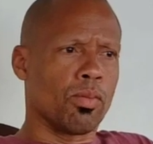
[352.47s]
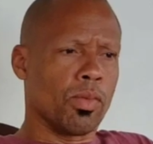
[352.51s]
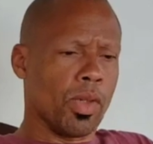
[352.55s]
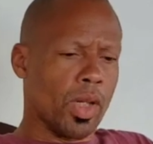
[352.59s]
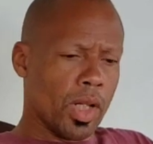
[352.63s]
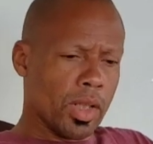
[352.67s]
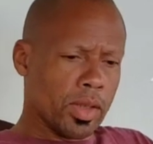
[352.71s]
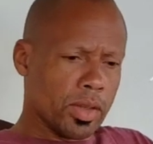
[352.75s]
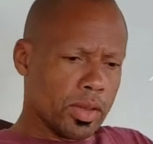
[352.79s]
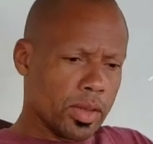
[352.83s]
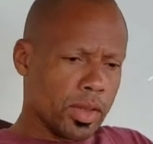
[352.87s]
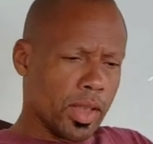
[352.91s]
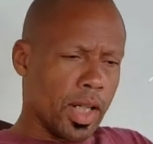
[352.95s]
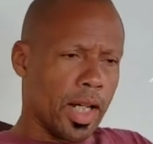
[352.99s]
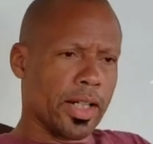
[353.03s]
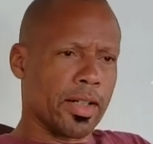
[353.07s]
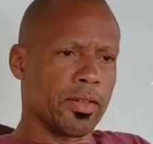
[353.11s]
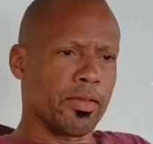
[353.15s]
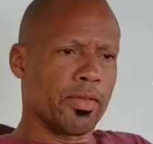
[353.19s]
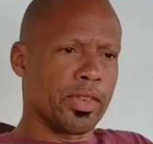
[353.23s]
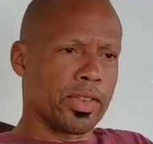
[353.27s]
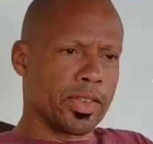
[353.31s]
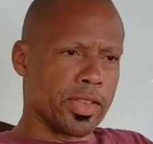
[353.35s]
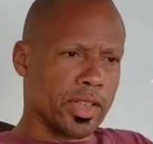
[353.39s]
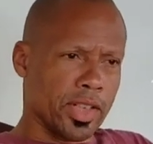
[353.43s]
Yes, I
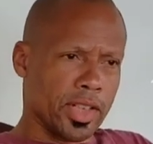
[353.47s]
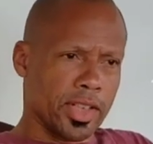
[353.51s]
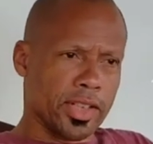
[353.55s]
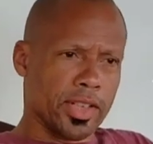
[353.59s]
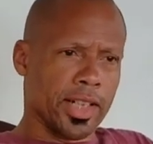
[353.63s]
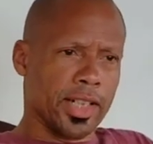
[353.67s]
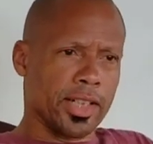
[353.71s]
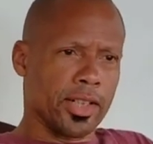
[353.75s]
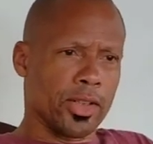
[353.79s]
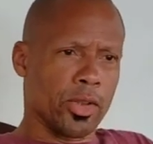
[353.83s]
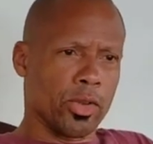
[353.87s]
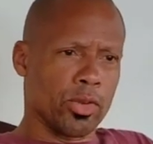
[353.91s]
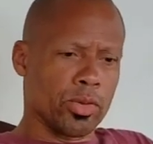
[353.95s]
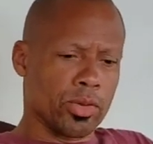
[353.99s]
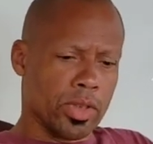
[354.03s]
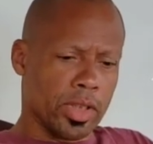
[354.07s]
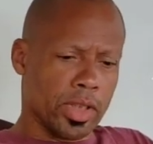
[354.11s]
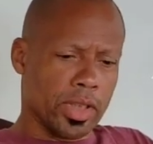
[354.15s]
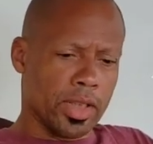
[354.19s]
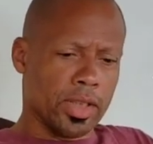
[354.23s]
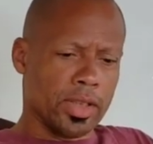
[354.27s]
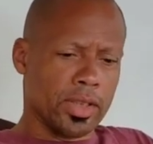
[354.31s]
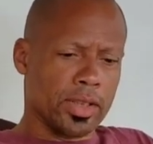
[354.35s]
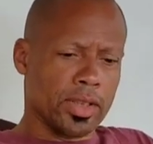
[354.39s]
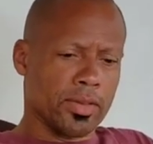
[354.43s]
can facilitate those
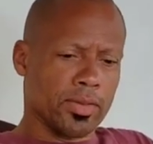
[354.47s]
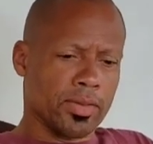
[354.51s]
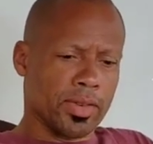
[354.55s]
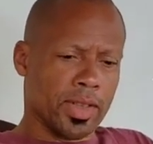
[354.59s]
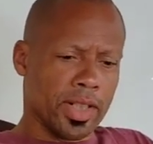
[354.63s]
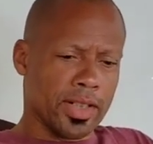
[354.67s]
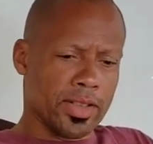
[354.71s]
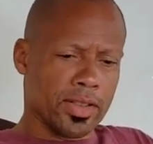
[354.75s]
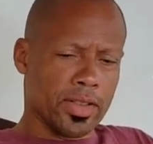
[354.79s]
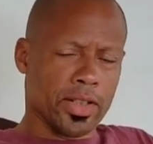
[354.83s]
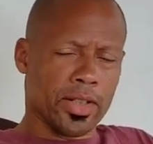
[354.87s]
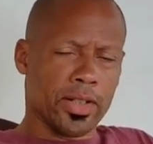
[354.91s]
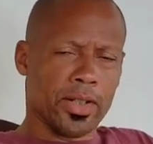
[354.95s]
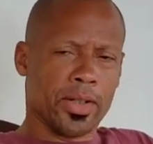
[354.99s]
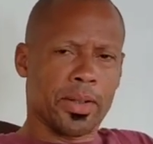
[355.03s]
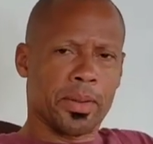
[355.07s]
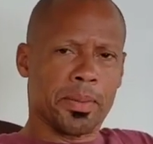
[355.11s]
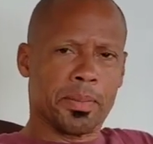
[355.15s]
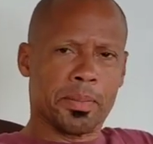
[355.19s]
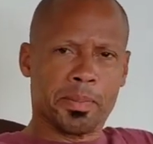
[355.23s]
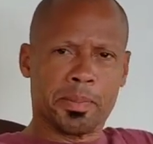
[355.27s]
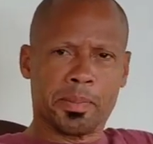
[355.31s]
needs if necessary.